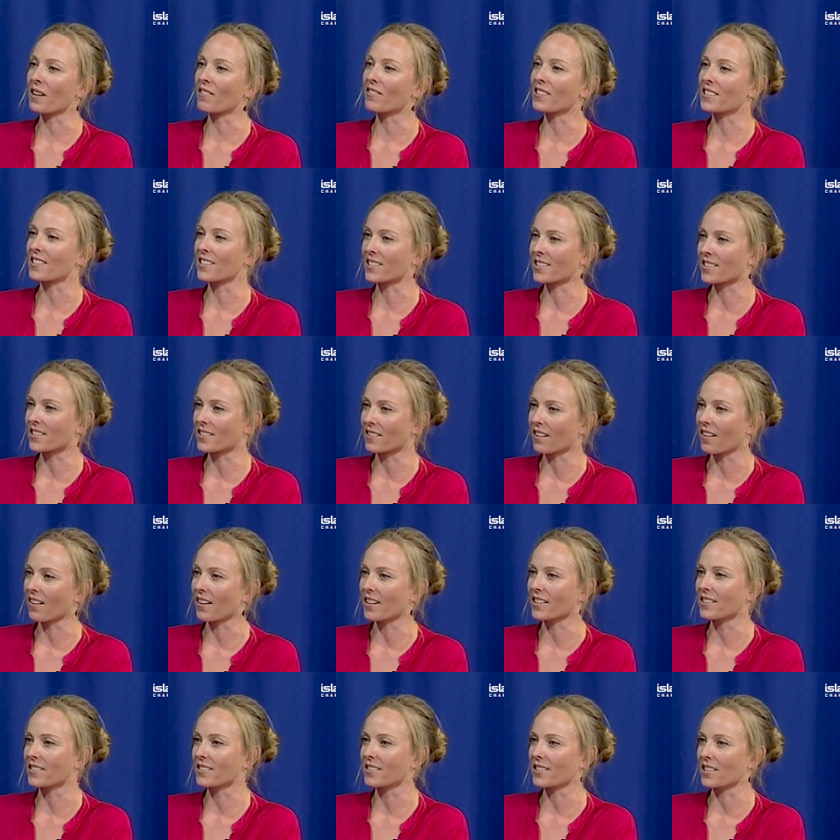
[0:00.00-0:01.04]
there is a
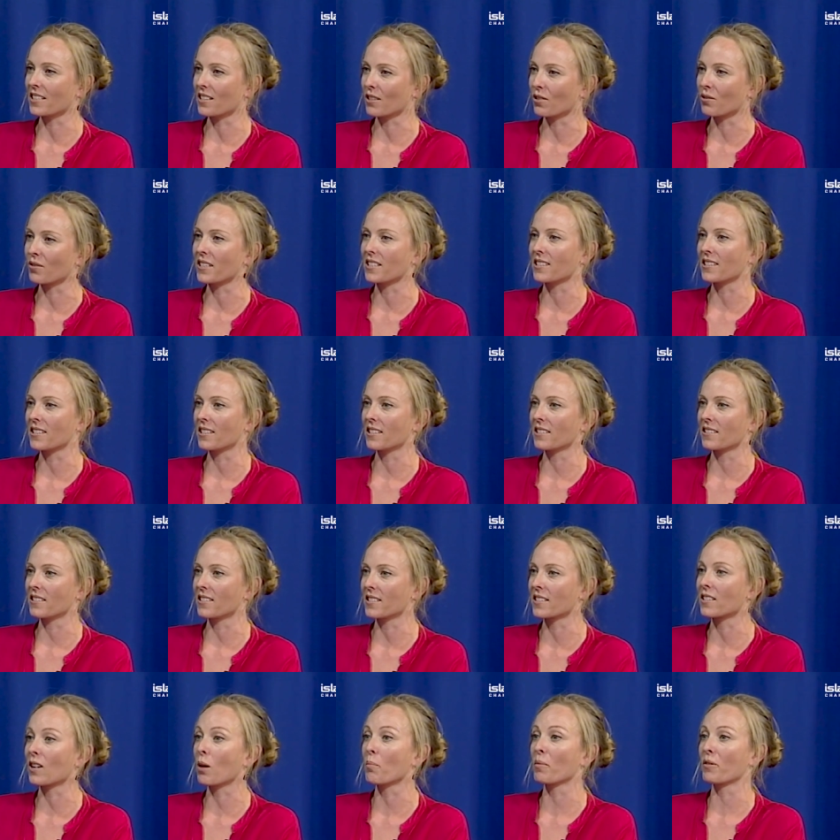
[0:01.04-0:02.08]
slight decrease in
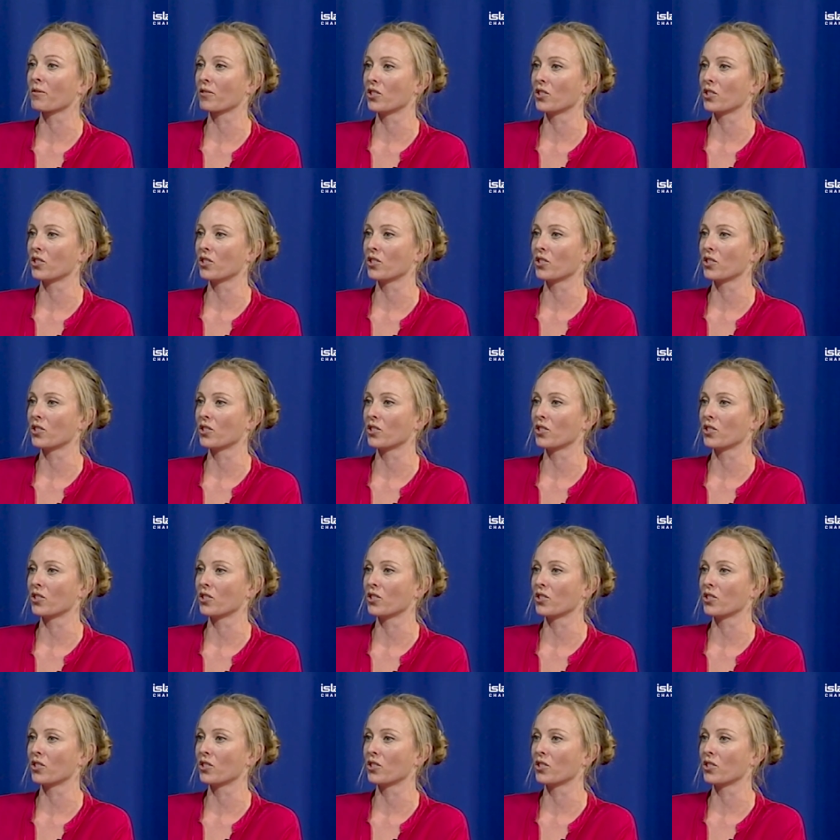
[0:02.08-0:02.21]
some